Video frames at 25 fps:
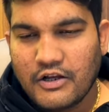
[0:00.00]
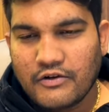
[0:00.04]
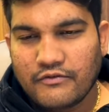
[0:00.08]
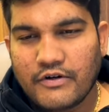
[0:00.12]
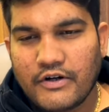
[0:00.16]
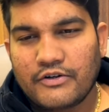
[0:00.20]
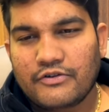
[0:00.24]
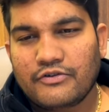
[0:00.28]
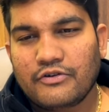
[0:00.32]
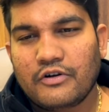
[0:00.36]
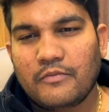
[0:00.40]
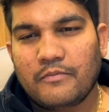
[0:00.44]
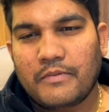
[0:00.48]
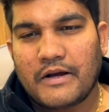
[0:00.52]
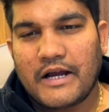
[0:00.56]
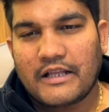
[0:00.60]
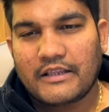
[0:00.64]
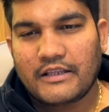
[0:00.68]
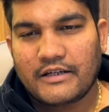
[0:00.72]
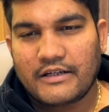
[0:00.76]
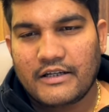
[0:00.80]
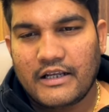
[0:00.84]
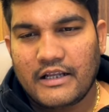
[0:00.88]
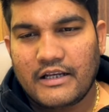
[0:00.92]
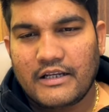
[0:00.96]
One should
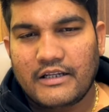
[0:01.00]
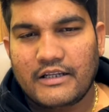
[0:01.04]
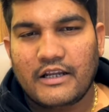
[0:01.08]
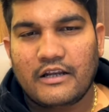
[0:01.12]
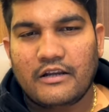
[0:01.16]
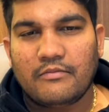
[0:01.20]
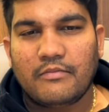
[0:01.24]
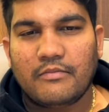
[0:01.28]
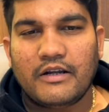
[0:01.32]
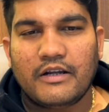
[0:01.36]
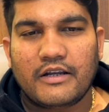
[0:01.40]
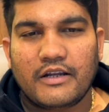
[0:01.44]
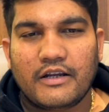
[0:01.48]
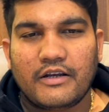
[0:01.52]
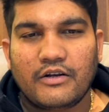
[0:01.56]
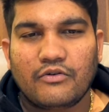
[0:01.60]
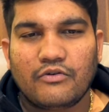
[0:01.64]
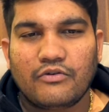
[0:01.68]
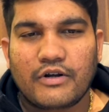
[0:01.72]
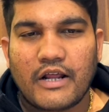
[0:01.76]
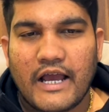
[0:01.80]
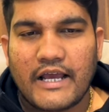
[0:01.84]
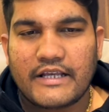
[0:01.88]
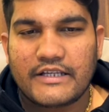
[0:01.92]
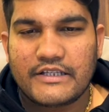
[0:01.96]
bath daily and maintain
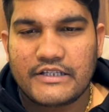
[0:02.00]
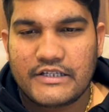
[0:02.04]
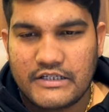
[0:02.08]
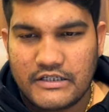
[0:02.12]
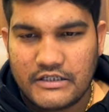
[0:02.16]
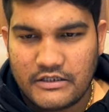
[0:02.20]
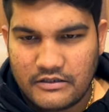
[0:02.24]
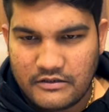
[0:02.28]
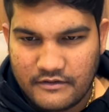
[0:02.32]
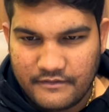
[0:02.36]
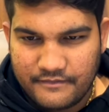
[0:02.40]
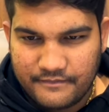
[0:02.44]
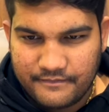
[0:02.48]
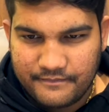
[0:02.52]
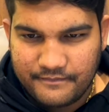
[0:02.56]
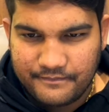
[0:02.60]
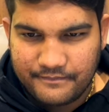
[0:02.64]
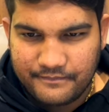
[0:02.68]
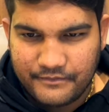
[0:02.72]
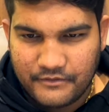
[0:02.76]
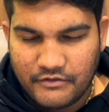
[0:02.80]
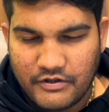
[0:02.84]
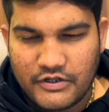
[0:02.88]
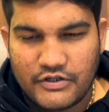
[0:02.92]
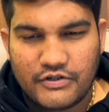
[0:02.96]
good hygiene.
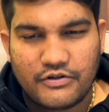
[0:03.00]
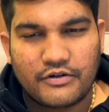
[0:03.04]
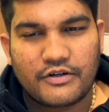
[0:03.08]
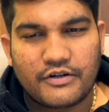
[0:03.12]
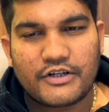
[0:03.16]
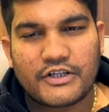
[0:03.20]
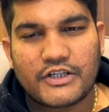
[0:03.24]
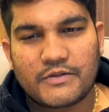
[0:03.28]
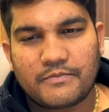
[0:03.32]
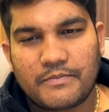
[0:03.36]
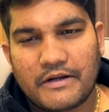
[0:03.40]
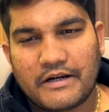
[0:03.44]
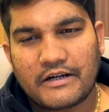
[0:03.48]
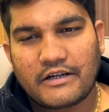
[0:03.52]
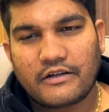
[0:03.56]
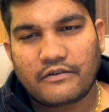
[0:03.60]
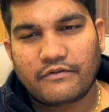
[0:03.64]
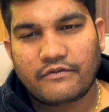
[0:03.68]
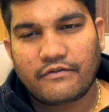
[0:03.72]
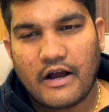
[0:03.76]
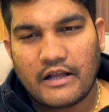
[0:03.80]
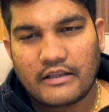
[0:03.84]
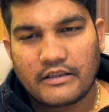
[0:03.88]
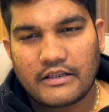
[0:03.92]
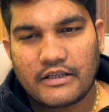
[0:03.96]
One should respect
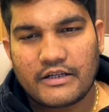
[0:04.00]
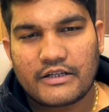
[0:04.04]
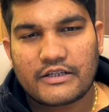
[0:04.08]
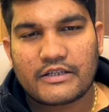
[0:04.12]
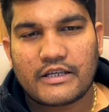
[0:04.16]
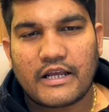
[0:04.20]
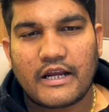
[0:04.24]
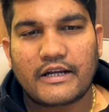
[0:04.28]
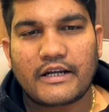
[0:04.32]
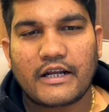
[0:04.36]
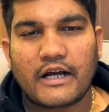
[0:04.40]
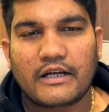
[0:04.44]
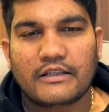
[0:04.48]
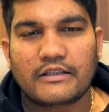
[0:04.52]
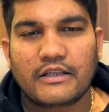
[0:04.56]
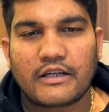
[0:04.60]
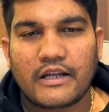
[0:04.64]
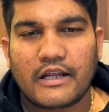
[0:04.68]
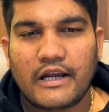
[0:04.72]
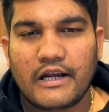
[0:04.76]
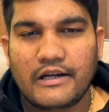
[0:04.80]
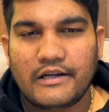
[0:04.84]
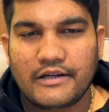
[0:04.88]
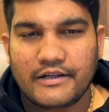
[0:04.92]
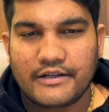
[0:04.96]
fathers and other
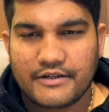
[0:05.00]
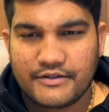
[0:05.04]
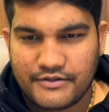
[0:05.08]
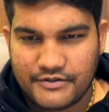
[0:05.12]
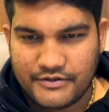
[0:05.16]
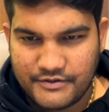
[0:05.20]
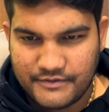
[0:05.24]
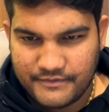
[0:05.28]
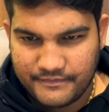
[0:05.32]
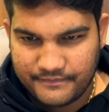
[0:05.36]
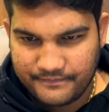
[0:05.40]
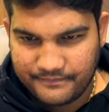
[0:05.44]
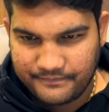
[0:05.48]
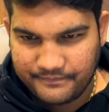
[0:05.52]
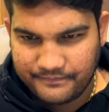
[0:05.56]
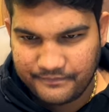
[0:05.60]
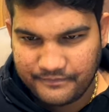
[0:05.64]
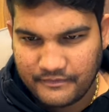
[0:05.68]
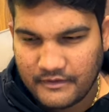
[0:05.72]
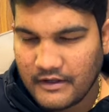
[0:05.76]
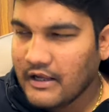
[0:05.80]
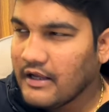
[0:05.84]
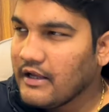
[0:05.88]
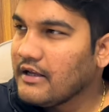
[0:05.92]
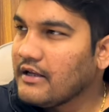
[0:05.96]
elders.
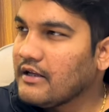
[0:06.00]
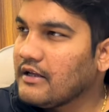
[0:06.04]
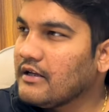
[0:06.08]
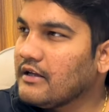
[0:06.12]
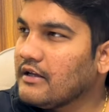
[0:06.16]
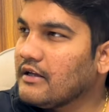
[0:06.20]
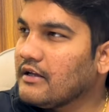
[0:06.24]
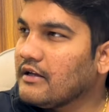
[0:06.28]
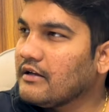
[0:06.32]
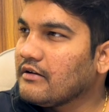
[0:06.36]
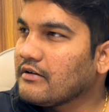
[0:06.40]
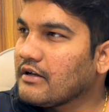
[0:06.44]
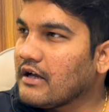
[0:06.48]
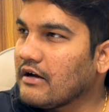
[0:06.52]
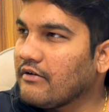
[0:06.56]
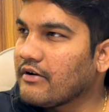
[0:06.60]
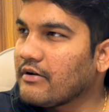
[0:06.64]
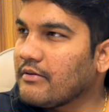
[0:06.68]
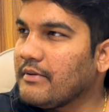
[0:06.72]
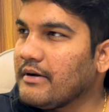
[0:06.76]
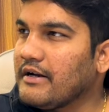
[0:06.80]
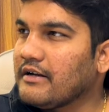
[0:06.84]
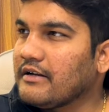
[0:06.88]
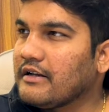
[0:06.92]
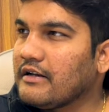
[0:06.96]

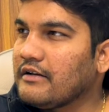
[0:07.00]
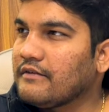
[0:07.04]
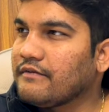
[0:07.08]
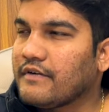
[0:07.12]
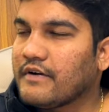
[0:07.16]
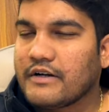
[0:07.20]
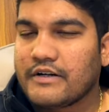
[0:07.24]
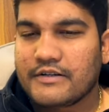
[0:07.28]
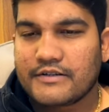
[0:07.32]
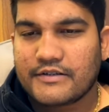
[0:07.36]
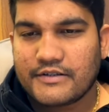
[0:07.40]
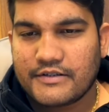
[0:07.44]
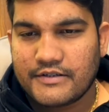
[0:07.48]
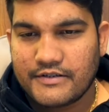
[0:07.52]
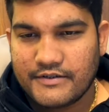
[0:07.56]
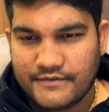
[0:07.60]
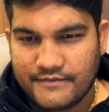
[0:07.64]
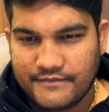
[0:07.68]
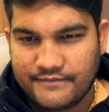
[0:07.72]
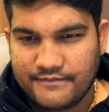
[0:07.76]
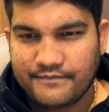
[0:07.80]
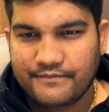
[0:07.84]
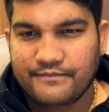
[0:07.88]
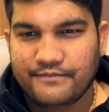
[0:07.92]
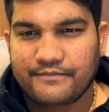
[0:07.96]
Governmental funds.
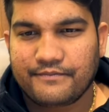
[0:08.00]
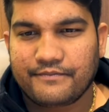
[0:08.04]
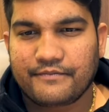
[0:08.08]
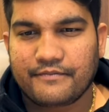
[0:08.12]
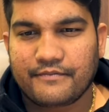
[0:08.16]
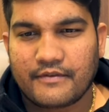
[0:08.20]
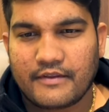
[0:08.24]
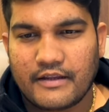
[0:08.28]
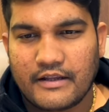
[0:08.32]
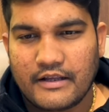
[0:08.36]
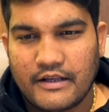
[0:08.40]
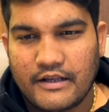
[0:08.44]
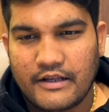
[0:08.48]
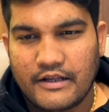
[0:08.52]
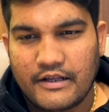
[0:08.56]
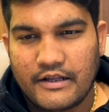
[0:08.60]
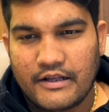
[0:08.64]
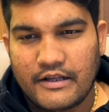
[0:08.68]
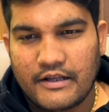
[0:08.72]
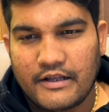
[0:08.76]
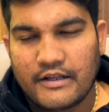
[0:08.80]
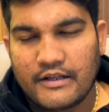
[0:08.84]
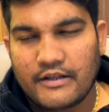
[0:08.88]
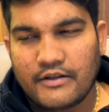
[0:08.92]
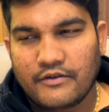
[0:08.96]

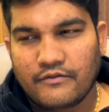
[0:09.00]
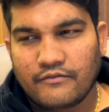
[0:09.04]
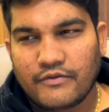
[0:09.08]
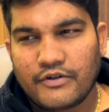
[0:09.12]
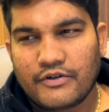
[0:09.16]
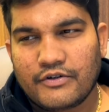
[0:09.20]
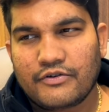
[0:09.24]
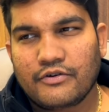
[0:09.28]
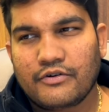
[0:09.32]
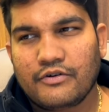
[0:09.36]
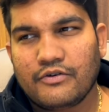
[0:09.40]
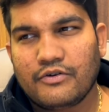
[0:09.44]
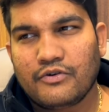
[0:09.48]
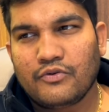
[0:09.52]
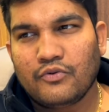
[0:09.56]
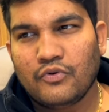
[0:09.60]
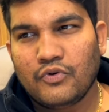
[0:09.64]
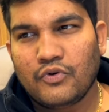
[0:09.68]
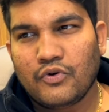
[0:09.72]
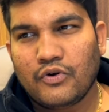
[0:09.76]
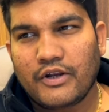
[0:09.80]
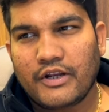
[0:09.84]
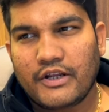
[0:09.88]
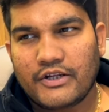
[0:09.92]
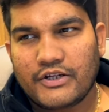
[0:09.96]
One should do
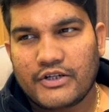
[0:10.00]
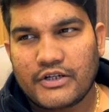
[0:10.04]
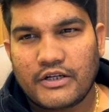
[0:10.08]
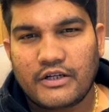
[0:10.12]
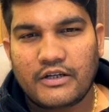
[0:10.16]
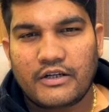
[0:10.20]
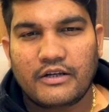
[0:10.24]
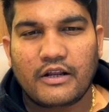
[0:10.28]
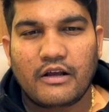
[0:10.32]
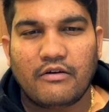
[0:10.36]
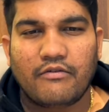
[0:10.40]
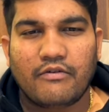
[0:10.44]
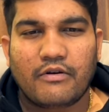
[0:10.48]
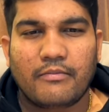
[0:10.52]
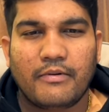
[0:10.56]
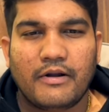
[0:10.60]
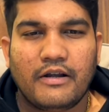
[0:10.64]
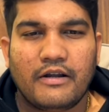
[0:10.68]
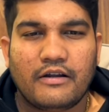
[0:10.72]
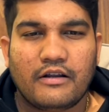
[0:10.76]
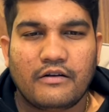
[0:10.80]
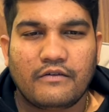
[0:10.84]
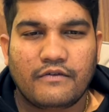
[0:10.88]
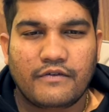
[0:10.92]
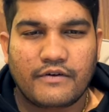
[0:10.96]
donation in
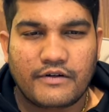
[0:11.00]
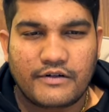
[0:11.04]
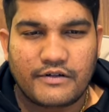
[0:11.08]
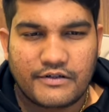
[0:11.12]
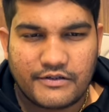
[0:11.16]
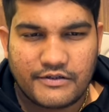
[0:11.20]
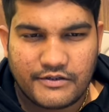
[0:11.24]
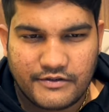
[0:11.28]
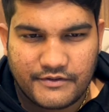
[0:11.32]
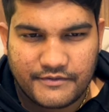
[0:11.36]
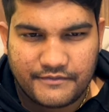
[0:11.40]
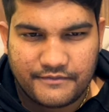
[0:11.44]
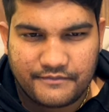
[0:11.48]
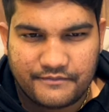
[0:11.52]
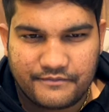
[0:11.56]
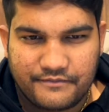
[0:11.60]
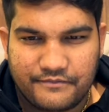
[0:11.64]
governmental funds.